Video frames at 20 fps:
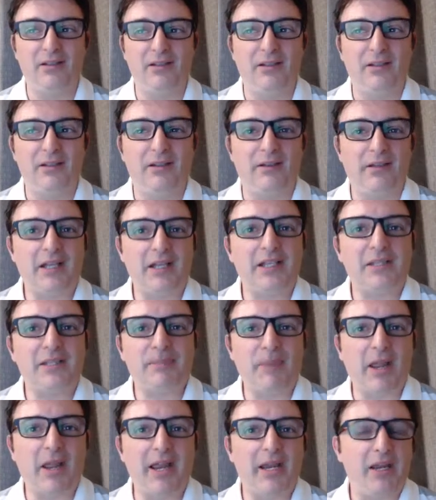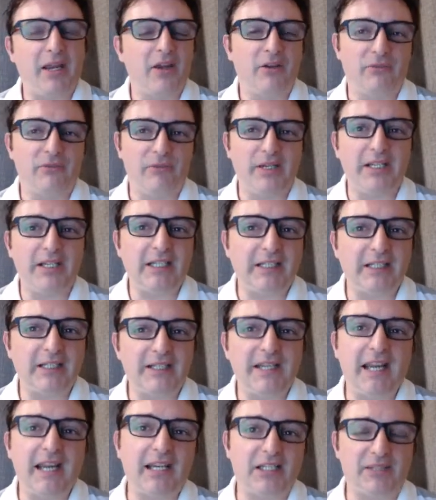That's by reading the
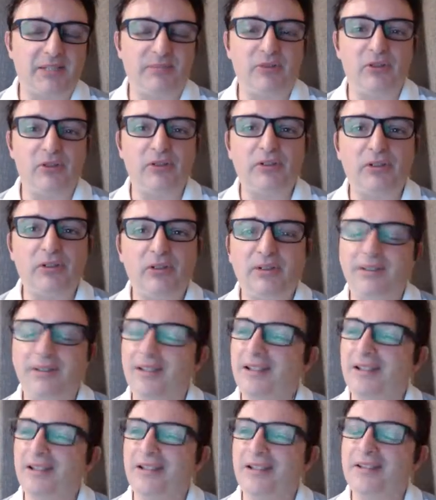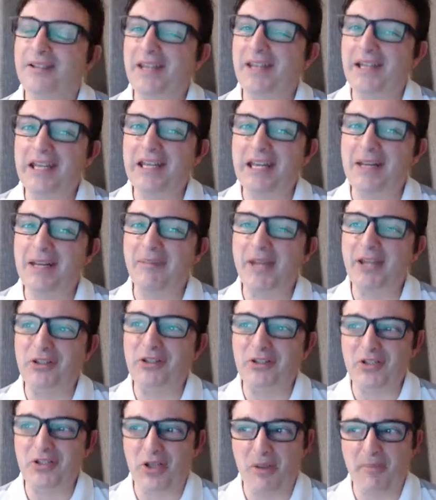textbook, thinking about the
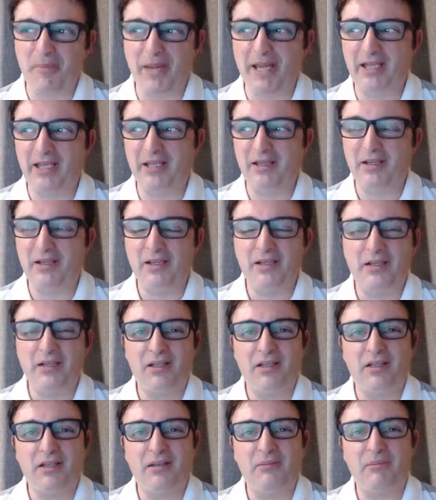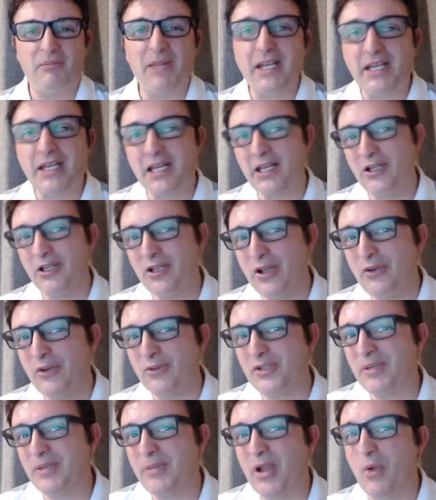topic, making
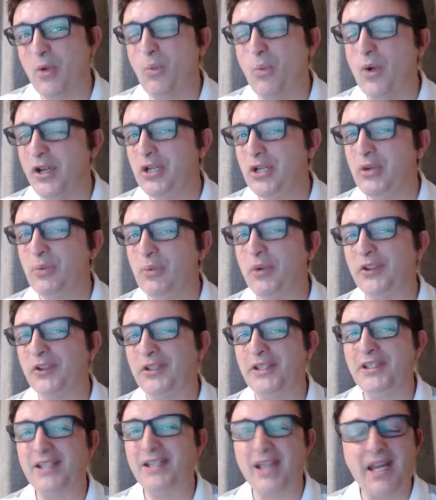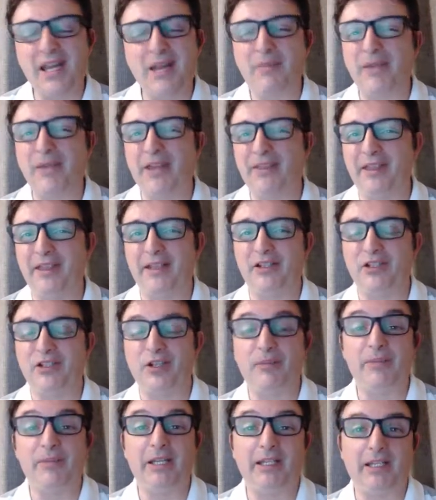notes about what you want to say about that
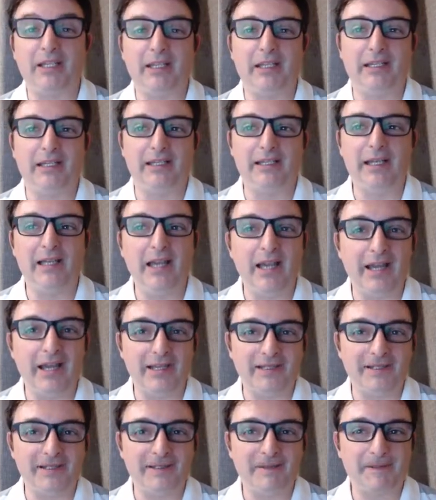topic in class.